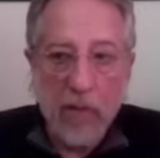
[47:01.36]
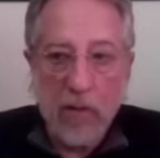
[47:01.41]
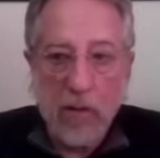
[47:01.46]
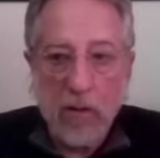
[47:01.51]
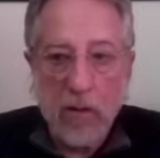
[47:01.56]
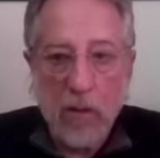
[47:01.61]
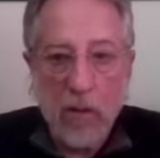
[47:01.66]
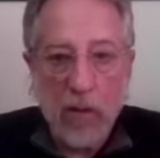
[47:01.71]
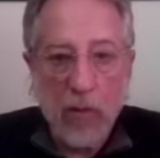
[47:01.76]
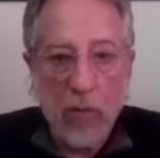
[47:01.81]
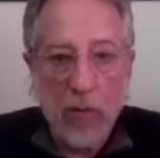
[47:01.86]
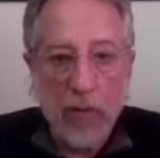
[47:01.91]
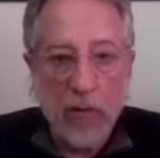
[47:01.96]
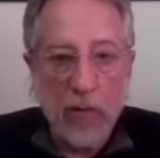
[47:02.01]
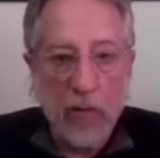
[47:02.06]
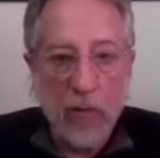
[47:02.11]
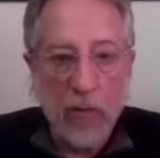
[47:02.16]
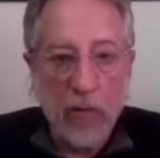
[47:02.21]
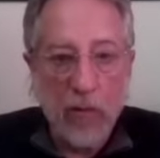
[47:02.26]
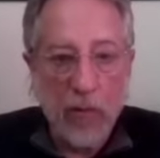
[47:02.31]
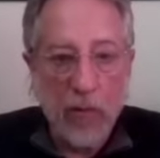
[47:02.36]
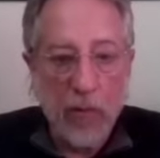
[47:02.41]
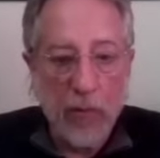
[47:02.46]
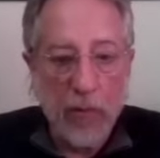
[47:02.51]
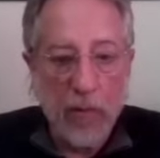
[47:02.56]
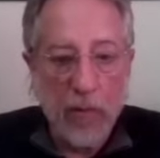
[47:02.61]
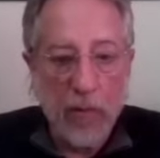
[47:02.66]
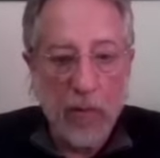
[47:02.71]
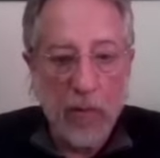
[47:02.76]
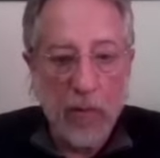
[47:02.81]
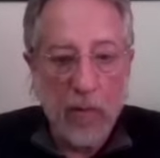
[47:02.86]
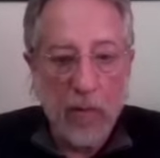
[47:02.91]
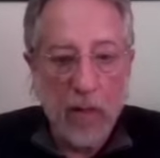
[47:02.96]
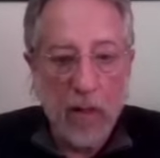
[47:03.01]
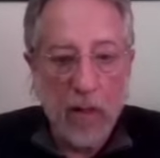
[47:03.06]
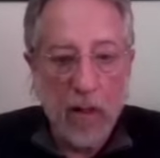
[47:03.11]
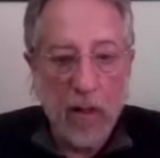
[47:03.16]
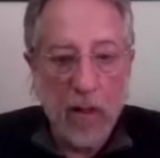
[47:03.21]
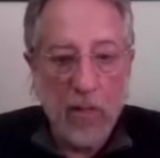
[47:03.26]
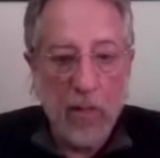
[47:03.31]
stuck with the group.
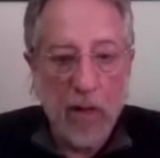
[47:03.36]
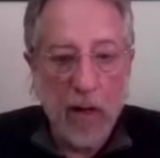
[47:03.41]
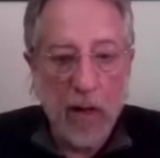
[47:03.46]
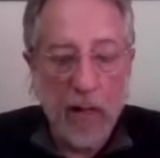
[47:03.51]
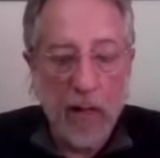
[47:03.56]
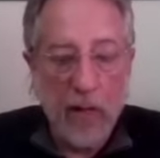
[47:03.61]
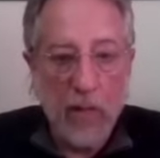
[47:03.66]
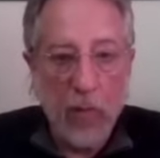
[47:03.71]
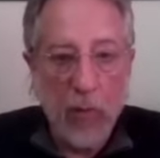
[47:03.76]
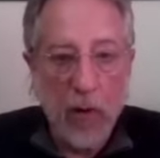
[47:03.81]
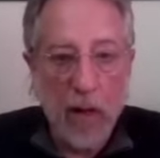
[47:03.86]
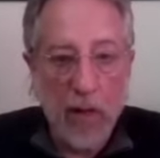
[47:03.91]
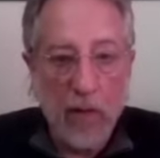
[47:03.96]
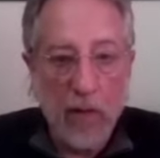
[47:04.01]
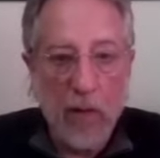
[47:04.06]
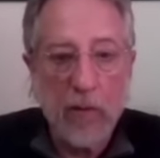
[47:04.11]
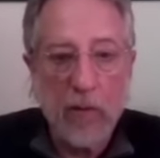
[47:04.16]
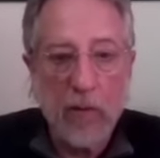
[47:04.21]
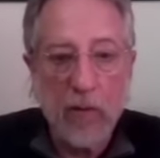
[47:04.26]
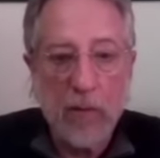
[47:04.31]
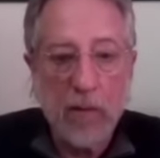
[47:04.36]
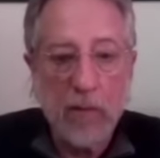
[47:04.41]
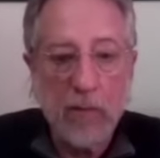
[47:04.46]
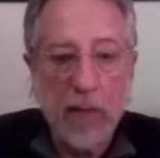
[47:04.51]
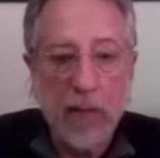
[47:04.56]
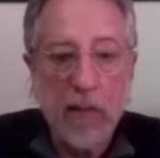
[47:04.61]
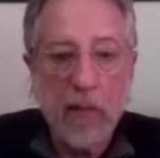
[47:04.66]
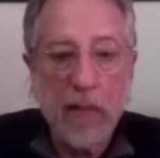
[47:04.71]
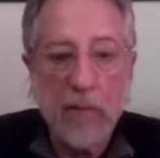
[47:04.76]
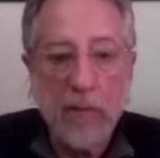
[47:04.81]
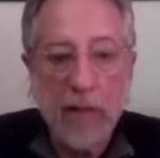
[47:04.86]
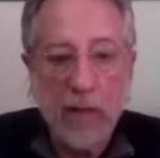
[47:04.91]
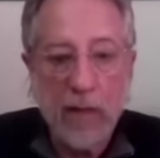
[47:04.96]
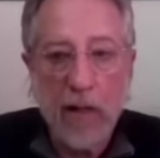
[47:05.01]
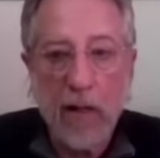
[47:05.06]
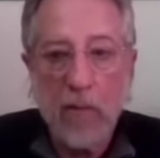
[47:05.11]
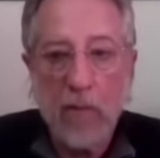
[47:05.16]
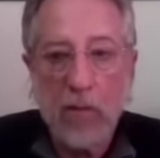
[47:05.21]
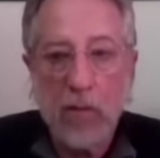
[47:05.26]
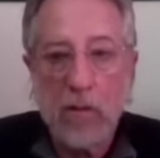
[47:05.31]
Um, I went there just to meet him, and
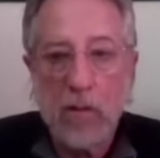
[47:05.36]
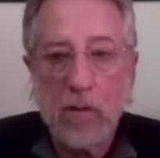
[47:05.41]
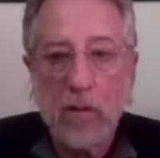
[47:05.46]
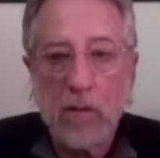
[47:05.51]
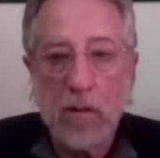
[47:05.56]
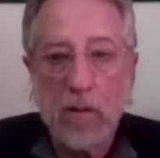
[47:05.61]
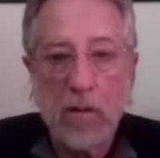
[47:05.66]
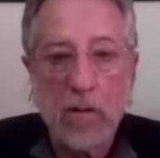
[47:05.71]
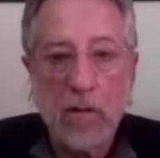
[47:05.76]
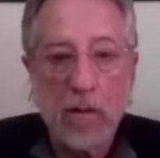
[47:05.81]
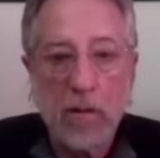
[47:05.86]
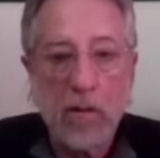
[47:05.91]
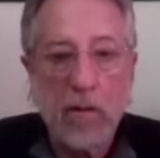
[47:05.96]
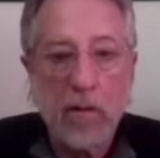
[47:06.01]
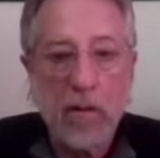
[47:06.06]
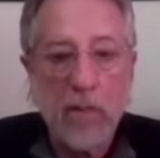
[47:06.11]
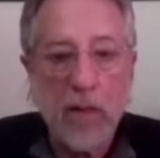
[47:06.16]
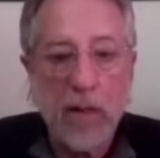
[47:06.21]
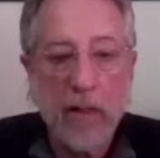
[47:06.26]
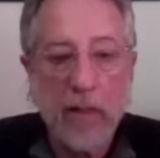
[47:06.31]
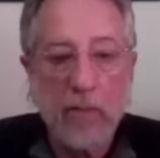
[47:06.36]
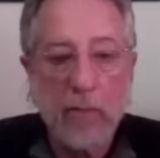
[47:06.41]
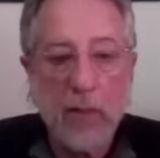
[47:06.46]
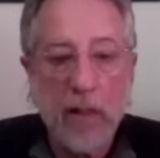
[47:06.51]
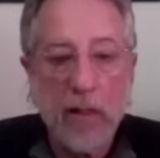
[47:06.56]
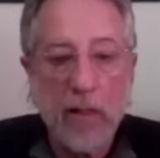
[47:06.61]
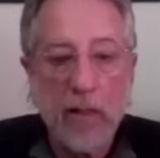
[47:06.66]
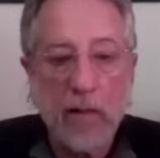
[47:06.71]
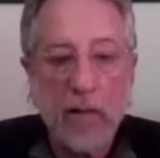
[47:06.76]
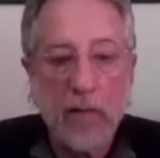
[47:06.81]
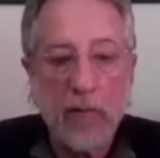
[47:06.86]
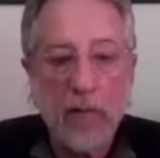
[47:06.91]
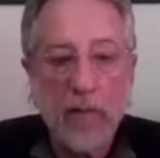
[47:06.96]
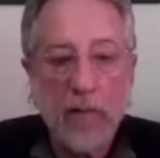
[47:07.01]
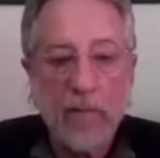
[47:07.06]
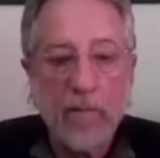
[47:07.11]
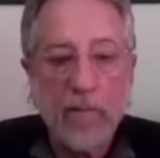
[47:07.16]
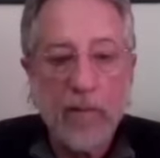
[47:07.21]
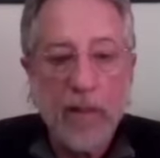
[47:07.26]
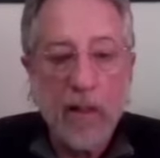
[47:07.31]
that was clearly my objective.
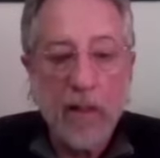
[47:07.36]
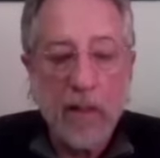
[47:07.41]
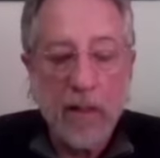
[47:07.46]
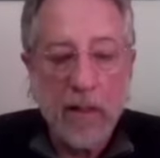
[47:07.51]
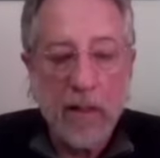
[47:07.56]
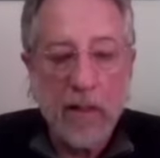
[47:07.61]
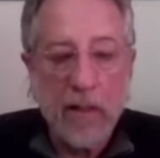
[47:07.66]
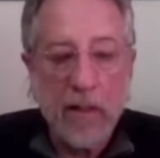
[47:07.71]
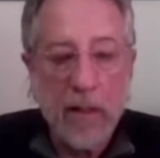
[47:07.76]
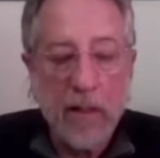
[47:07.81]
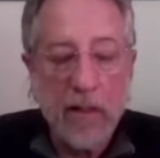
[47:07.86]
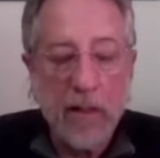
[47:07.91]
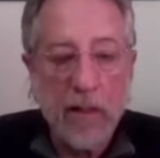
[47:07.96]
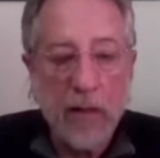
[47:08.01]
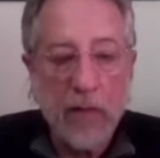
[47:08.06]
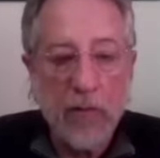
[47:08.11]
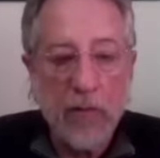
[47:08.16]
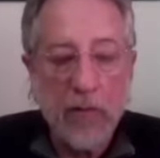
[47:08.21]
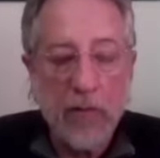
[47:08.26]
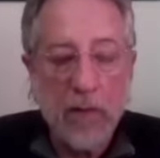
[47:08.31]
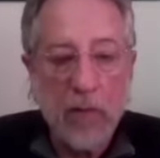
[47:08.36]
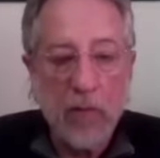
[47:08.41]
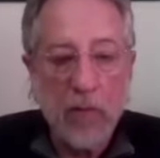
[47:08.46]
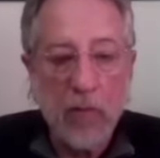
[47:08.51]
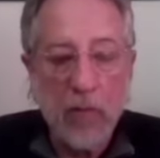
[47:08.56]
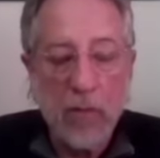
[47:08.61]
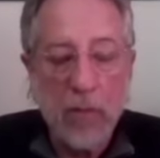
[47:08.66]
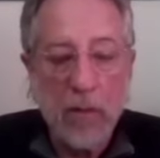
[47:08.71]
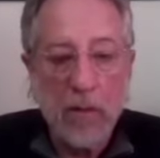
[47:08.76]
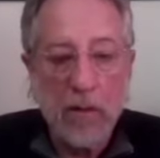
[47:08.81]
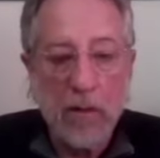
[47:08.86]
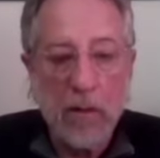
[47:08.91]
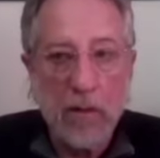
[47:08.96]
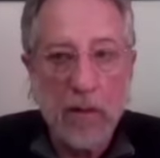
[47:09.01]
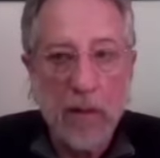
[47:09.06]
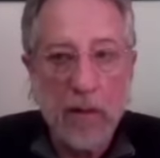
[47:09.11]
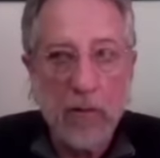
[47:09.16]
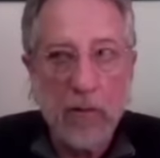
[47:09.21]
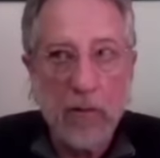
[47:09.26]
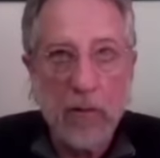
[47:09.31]
And I stayed there for several months,
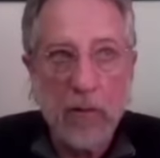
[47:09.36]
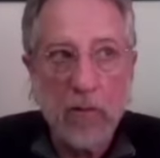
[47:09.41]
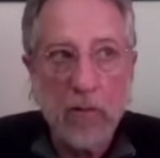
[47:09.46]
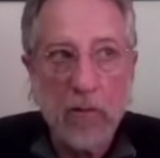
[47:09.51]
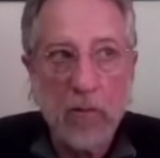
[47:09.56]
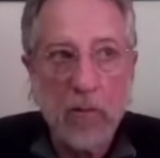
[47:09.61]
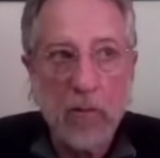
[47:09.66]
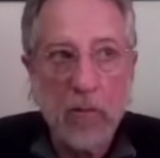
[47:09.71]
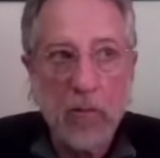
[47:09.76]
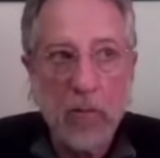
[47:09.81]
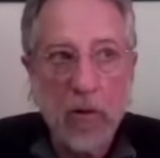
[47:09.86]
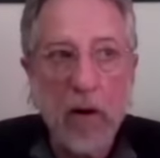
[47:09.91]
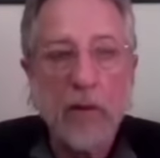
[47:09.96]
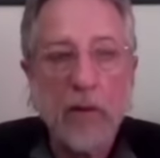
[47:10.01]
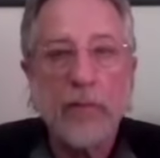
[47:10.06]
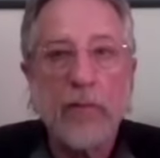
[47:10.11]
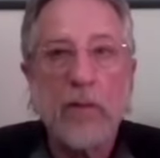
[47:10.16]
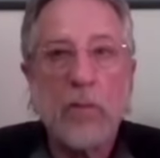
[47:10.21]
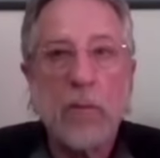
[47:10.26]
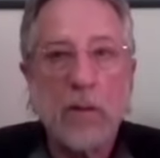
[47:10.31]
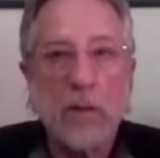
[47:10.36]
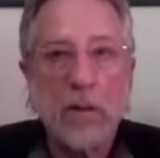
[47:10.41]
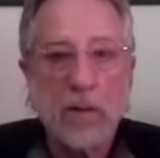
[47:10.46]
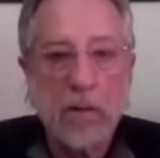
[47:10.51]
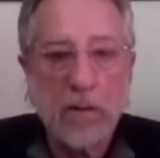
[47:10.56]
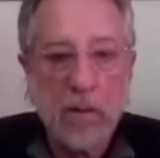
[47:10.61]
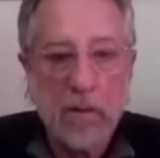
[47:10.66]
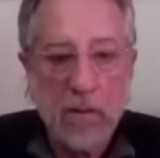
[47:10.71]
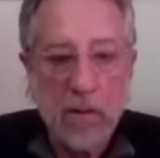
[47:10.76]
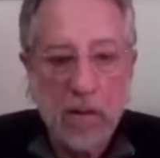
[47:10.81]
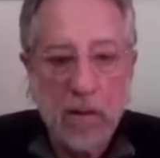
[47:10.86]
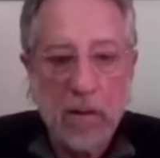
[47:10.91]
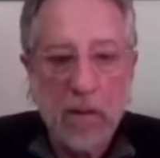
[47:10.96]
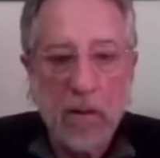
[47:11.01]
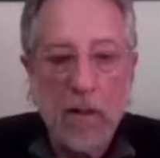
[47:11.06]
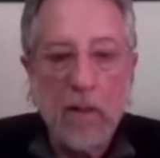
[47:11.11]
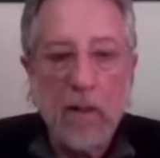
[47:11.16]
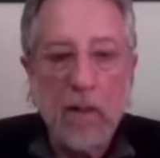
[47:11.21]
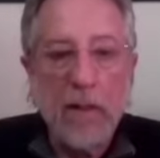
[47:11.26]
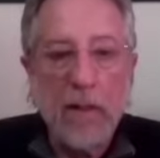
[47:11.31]
actually, quite a few months.
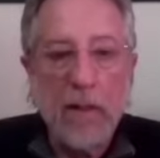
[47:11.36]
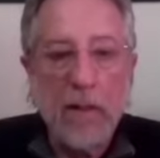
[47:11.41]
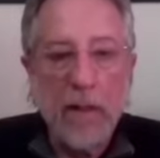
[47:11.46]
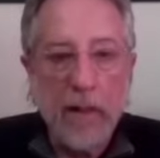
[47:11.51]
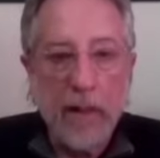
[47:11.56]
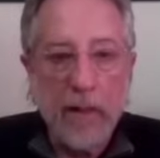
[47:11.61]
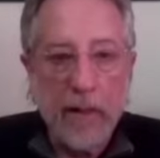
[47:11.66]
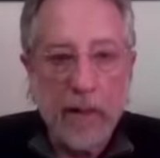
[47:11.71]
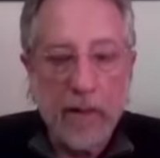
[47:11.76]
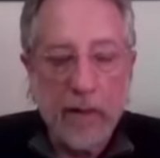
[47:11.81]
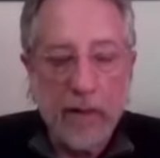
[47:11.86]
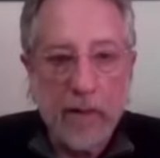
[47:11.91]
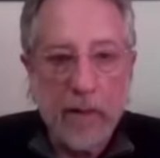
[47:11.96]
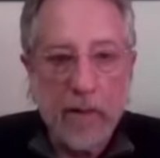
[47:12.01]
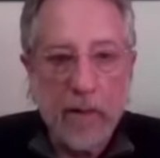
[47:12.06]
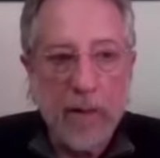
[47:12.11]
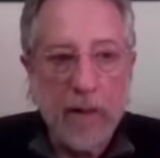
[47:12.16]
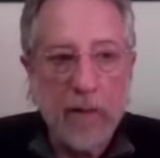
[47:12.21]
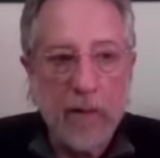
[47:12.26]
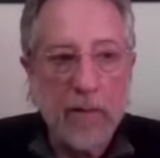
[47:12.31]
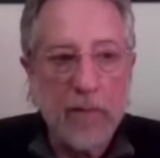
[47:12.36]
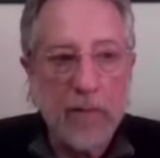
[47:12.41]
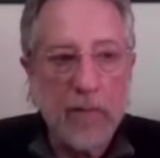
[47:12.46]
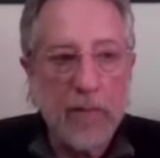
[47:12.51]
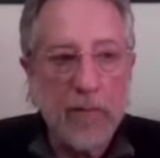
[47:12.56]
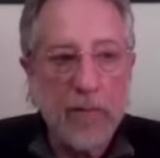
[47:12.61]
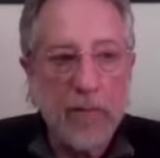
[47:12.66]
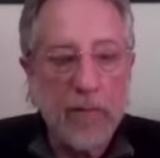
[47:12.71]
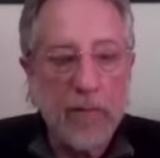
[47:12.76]
And um,